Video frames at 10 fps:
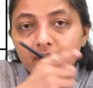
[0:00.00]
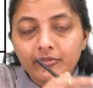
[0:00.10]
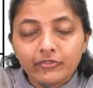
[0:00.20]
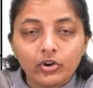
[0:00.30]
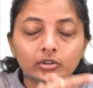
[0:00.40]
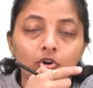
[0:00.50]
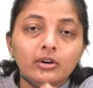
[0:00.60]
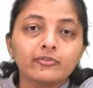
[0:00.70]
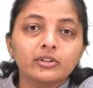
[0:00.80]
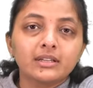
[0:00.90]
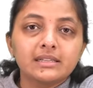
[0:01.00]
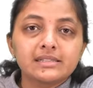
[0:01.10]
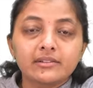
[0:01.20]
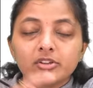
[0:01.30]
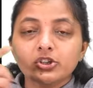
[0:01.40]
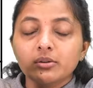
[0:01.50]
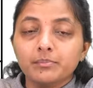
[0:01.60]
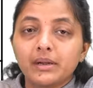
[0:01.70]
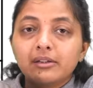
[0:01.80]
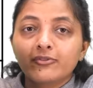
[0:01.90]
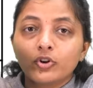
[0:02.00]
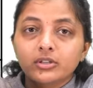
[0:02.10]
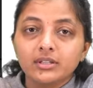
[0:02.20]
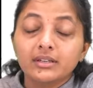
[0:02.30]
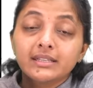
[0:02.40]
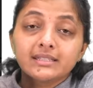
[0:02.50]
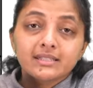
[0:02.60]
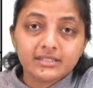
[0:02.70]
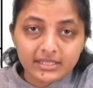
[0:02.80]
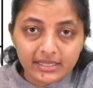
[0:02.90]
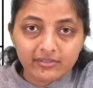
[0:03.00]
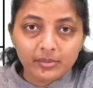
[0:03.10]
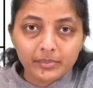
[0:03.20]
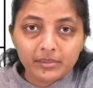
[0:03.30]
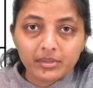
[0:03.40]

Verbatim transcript: for not for the conservation but for the research and development